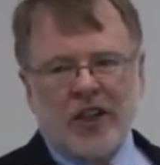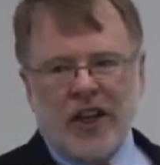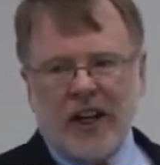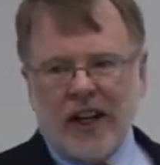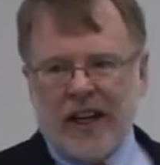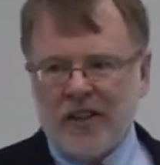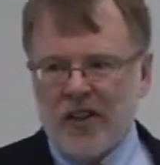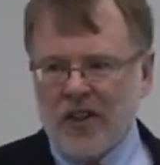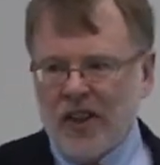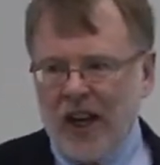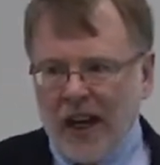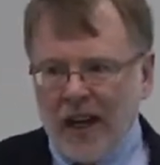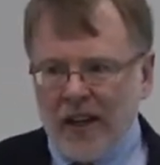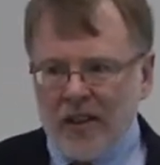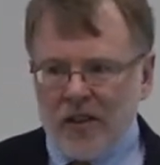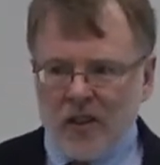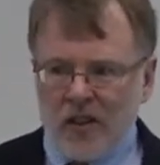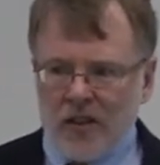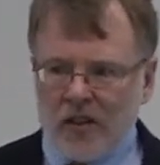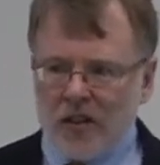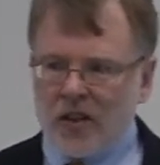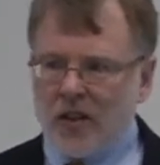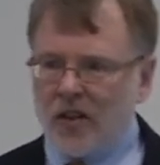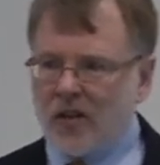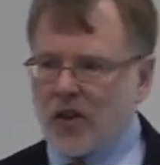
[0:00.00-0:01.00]

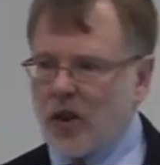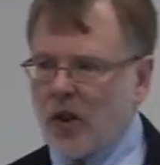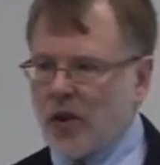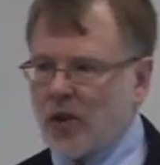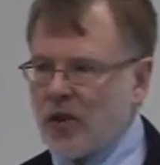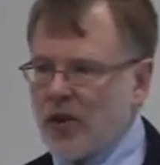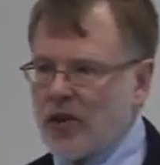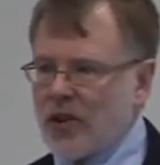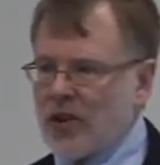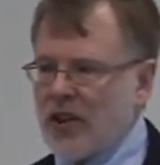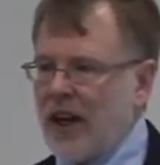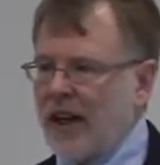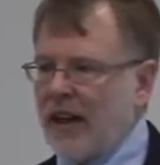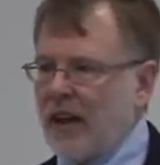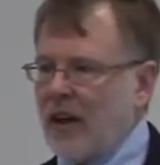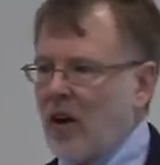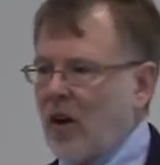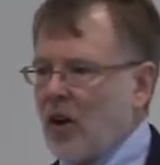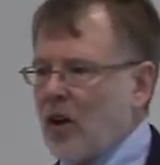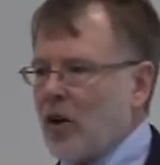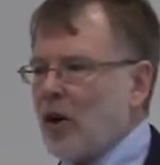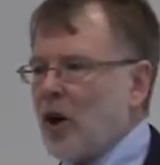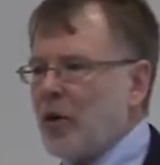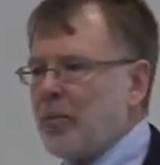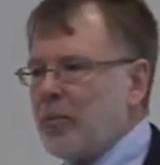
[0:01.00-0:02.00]
chastises social science
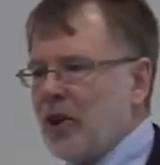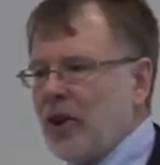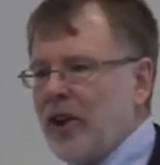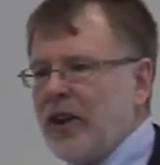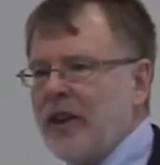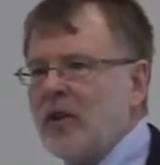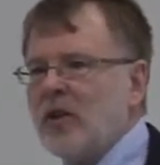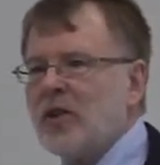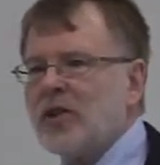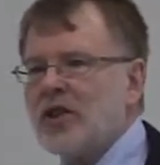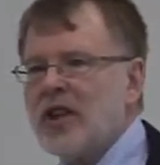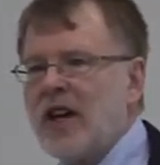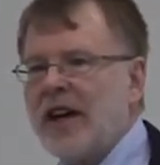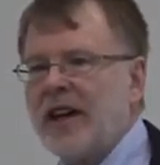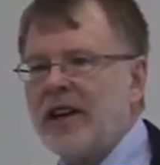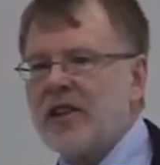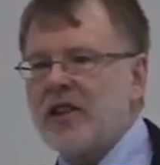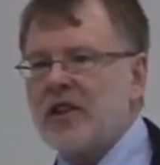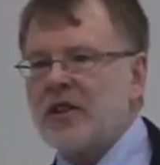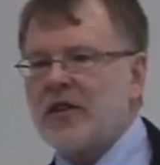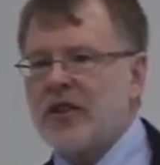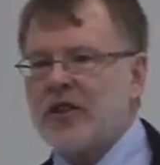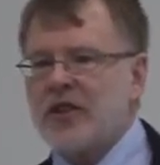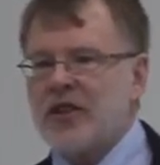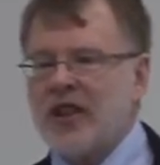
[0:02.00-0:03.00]
or political
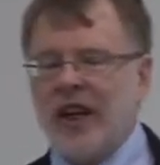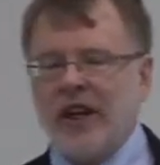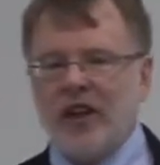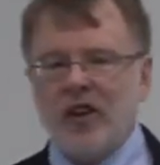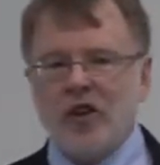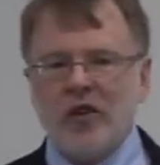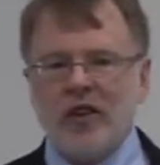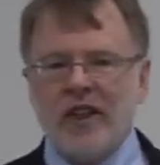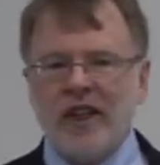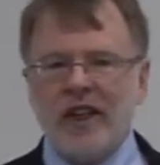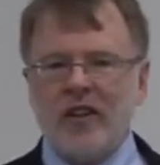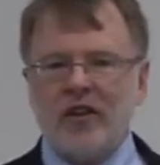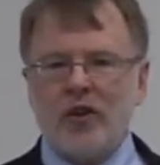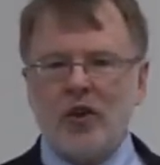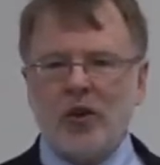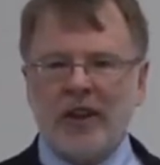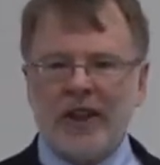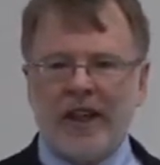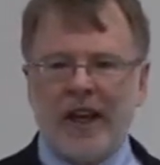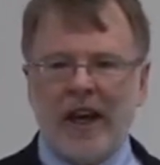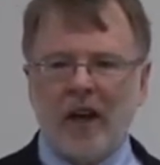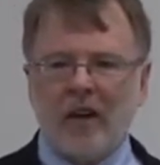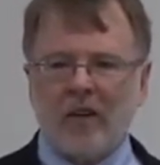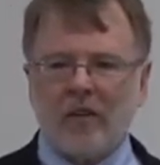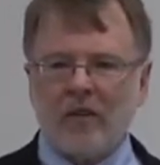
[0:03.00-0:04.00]
scientists for saying you need to
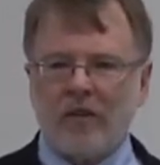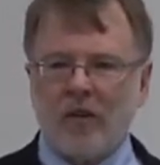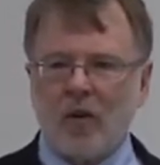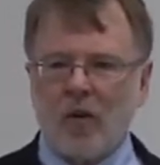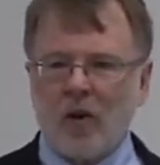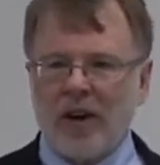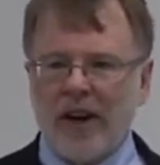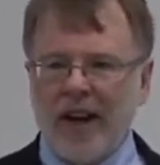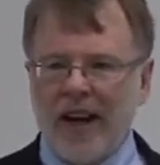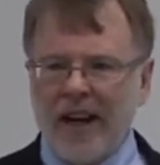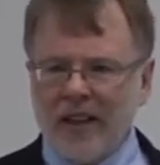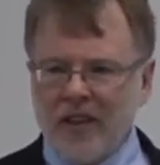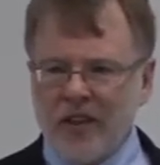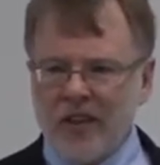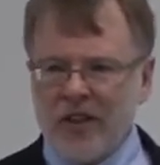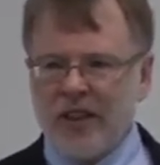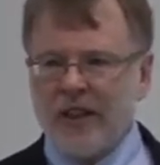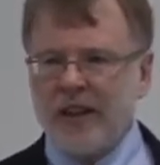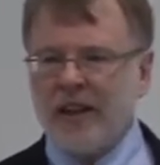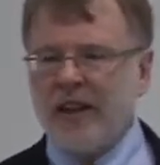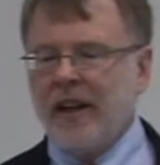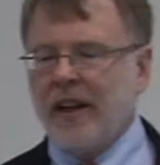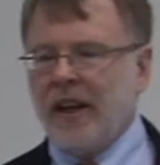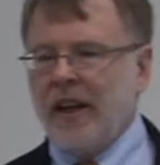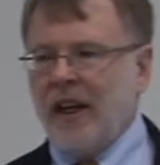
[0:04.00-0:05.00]
account for exit
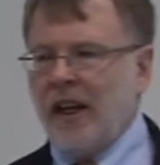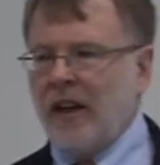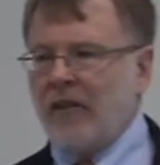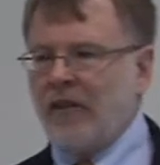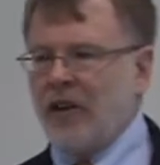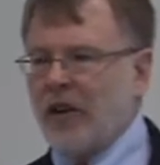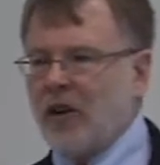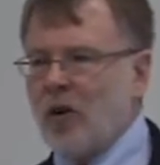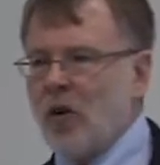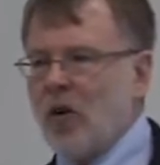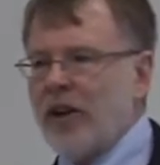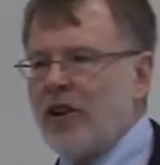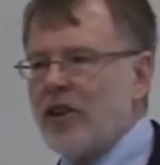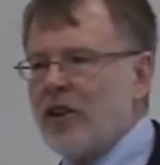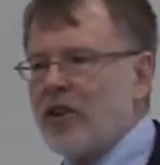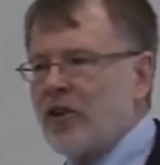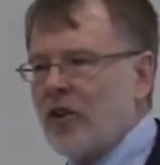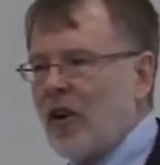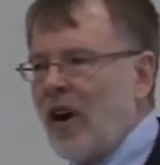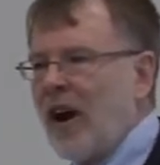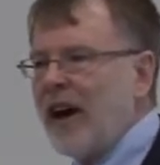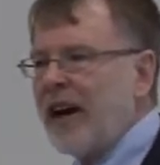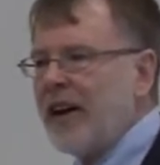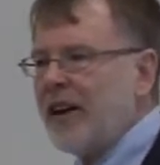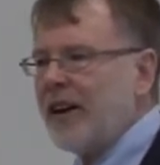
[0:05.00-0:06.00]
if you're going to
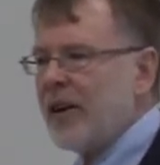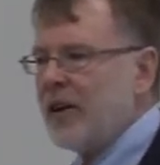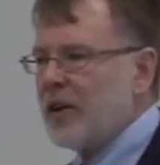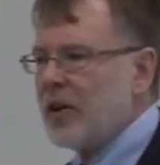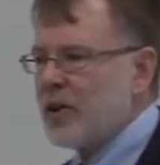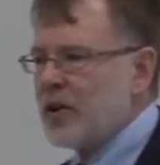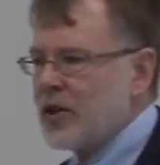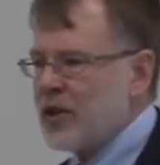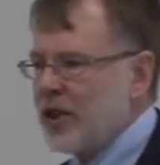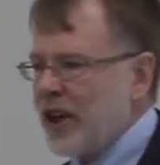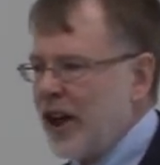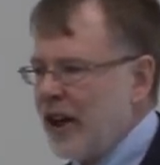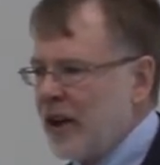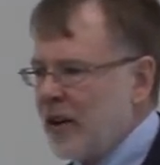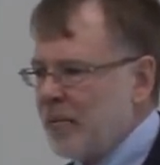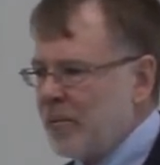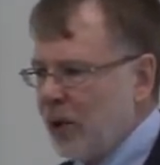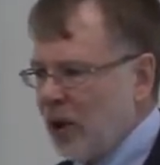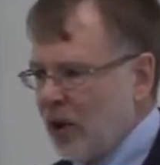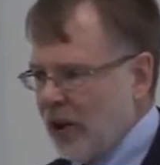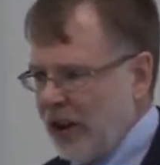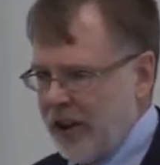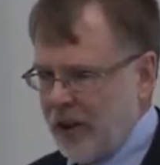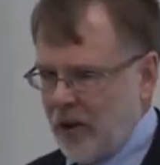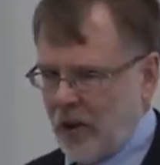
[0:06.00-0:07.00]
try and understand
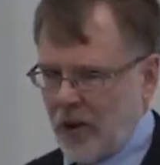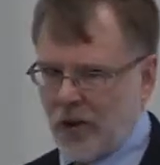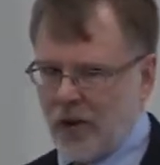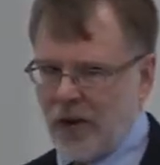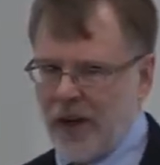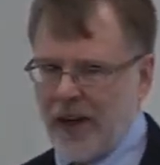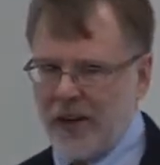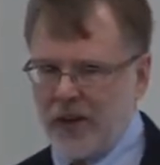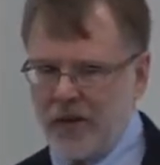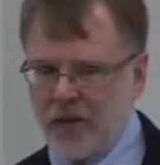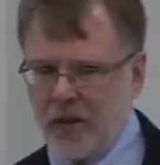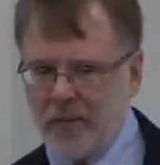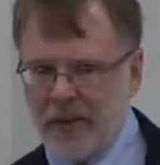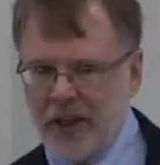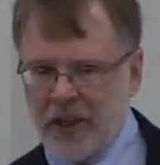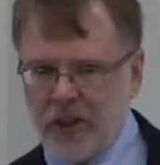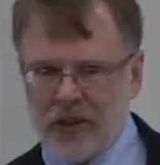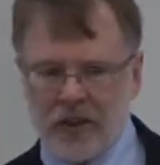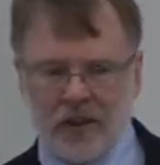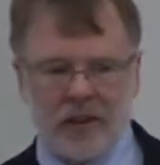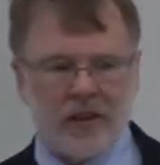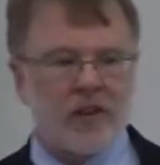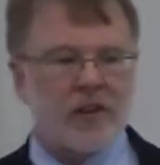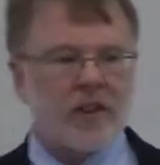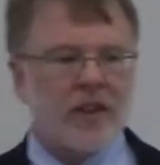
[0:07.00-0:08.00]
political
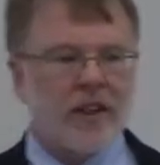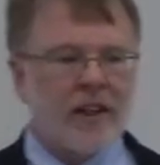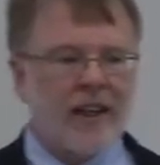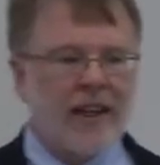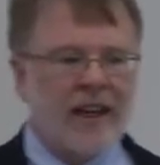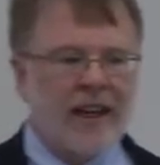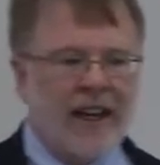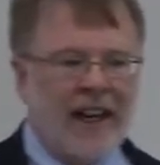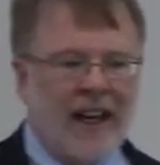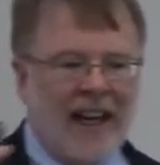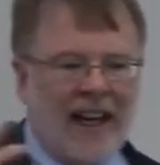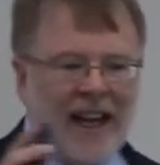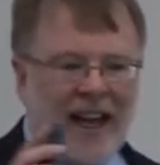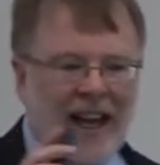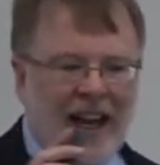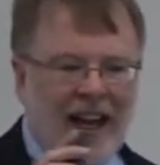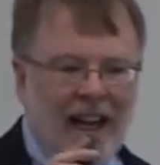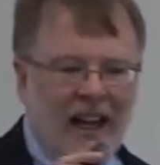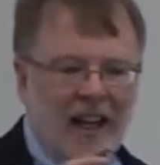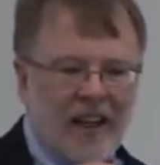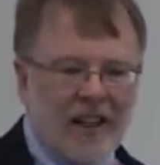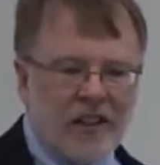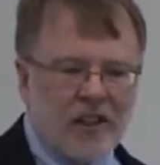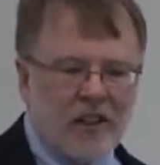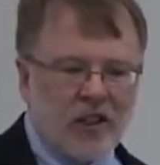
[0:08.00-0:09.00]
transformations.
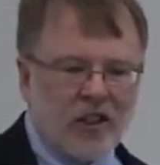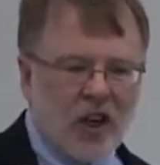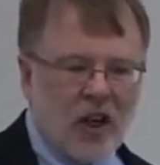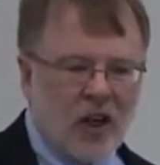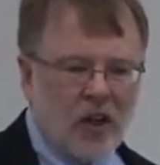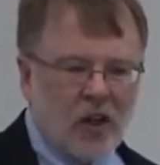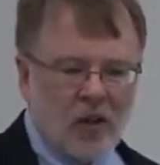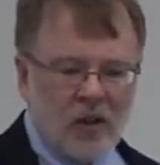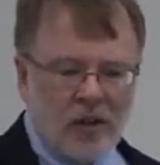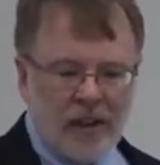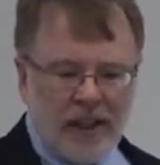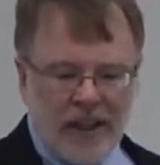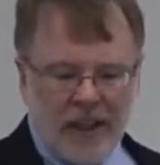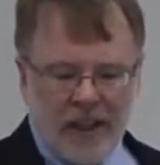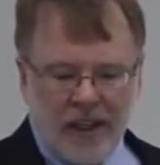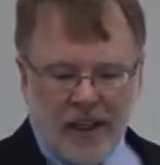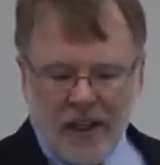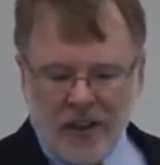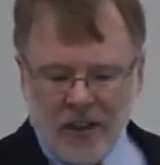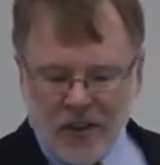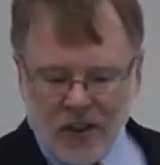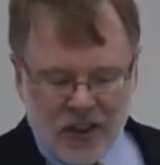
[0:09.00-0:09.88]
And so he's